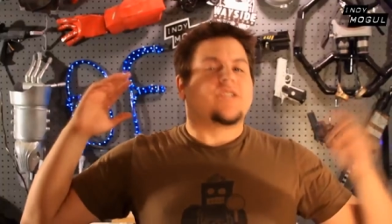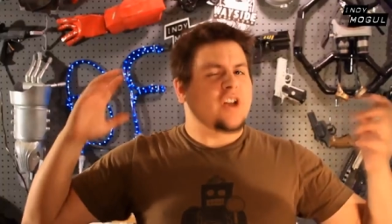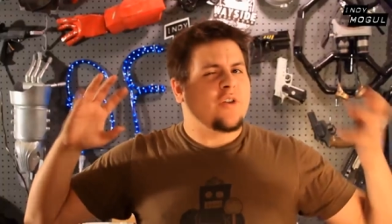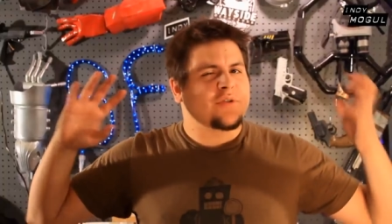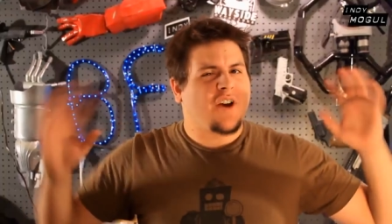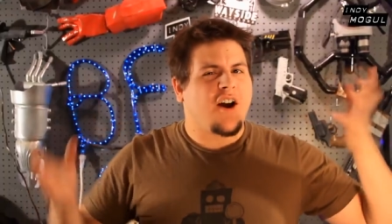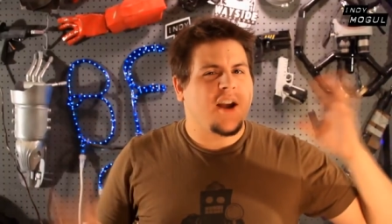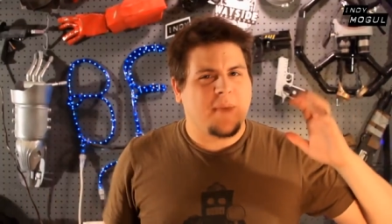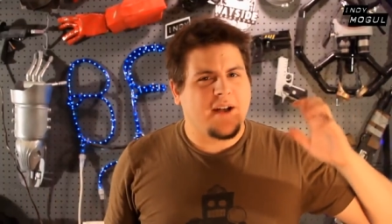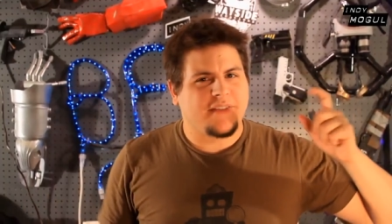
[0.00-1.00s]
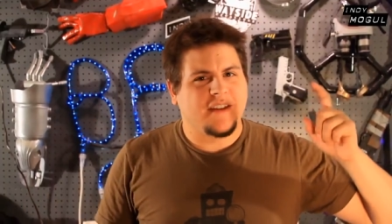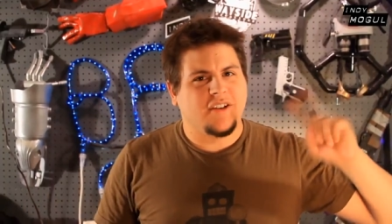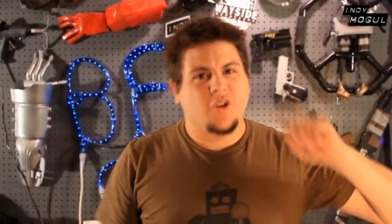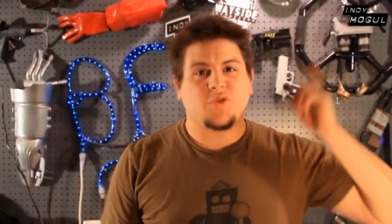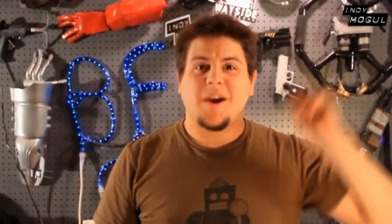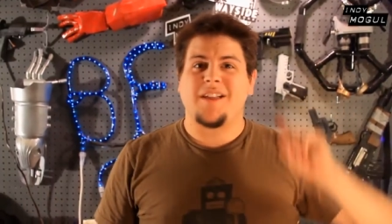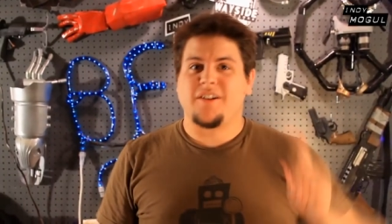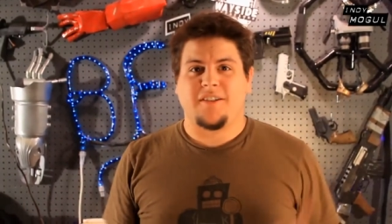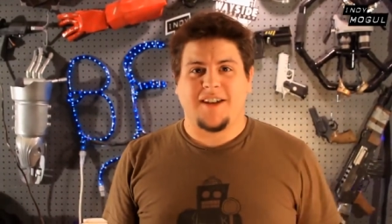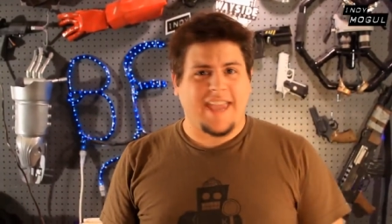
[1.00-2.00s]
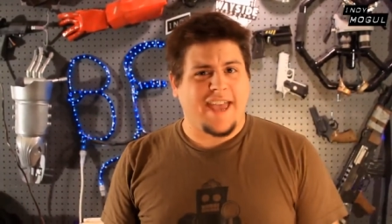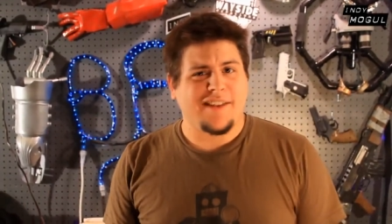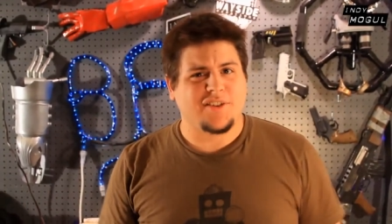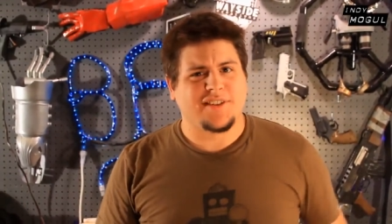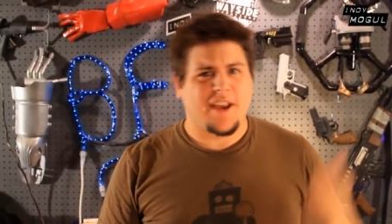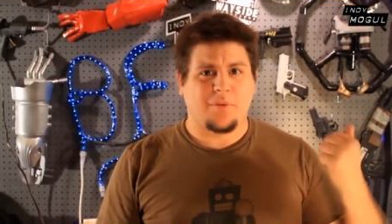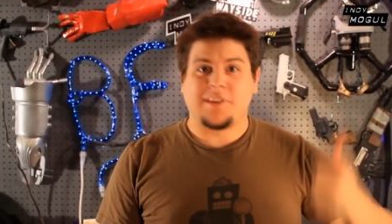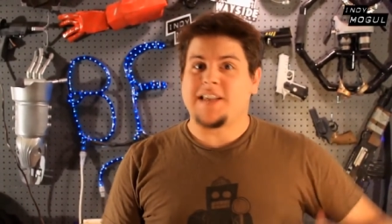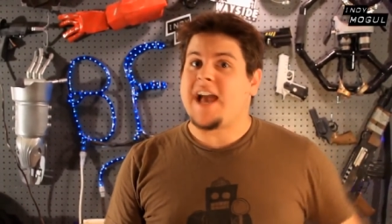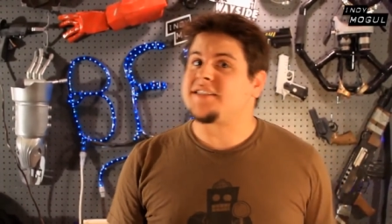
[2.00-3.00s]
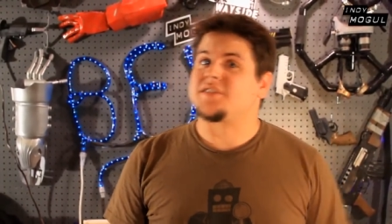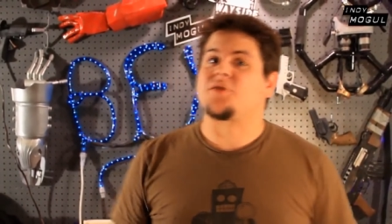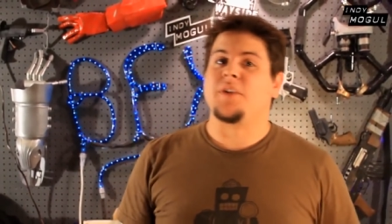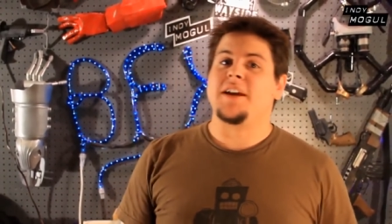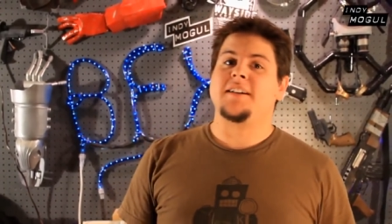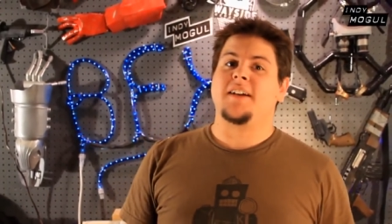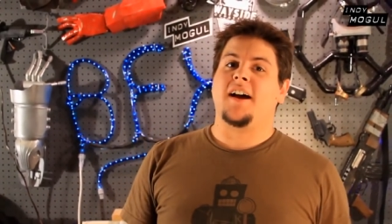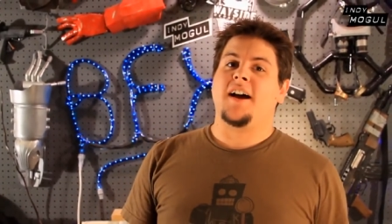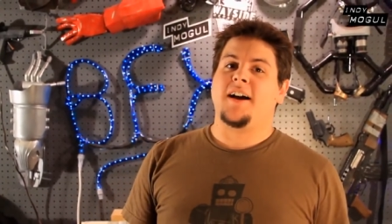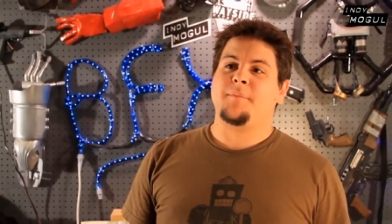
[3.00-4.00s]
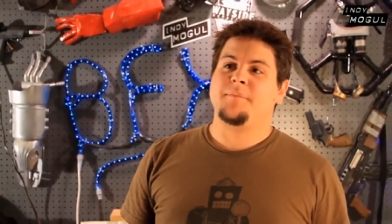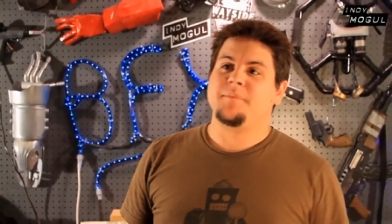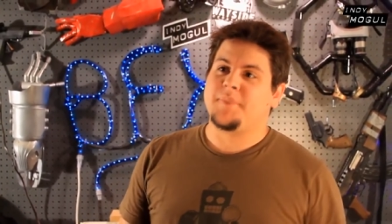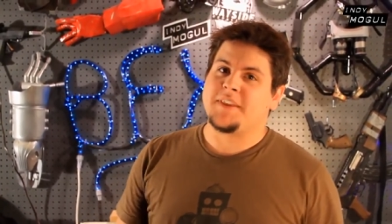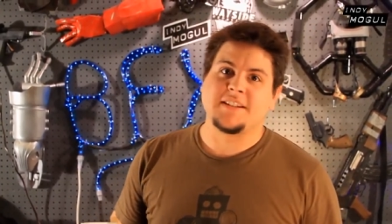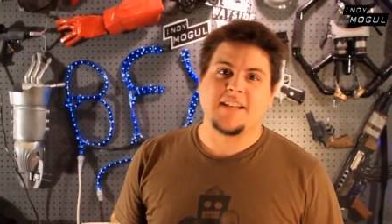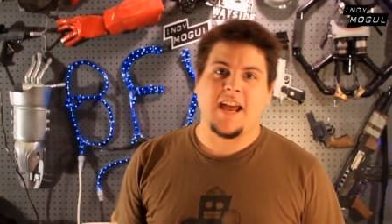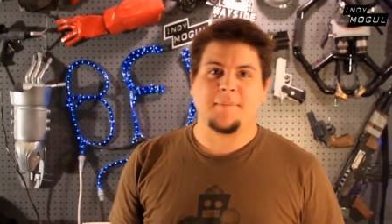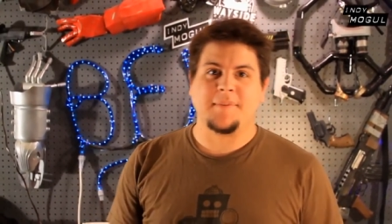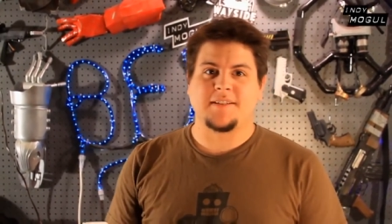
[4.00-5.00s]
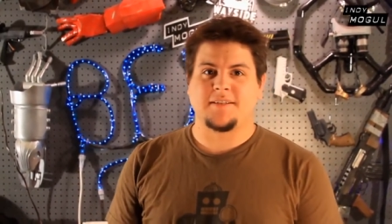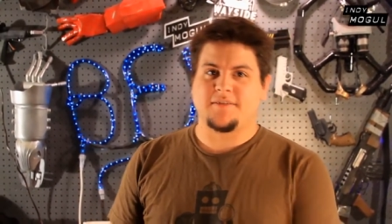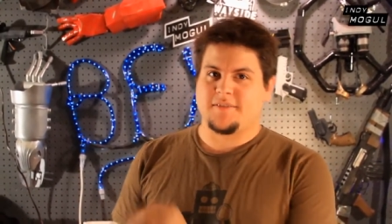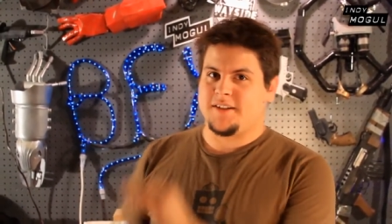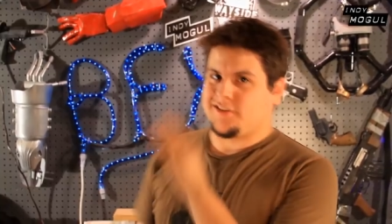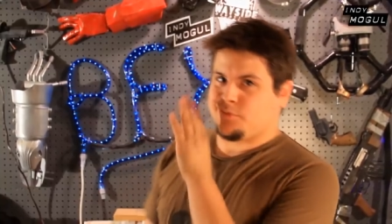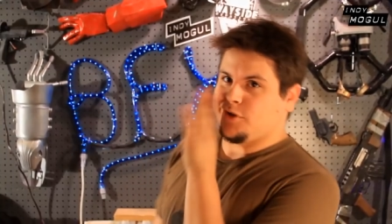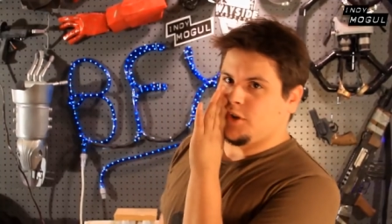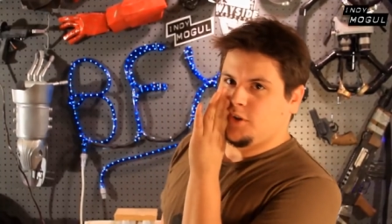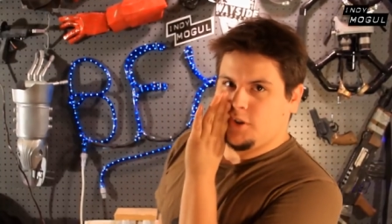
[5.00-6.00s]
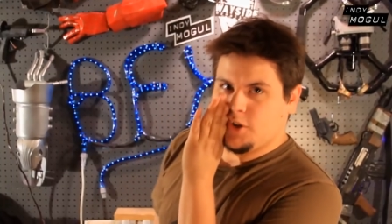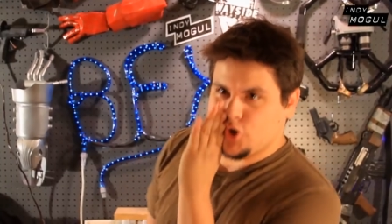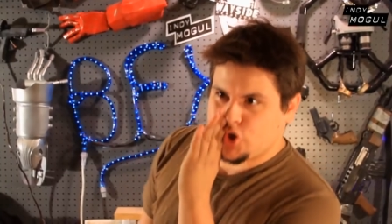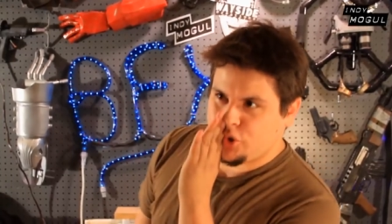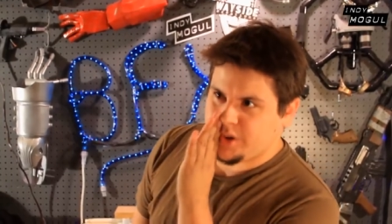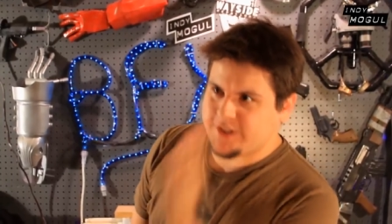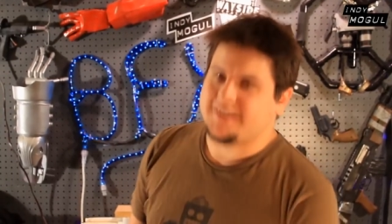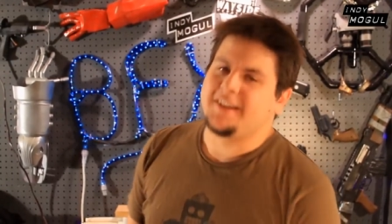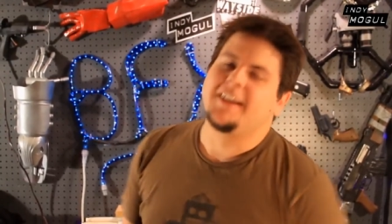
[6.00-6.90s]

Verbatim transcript: So, sorry about the no trailer again, just like with Assassin's Creed, um, but this time it's because we still need to shoot it.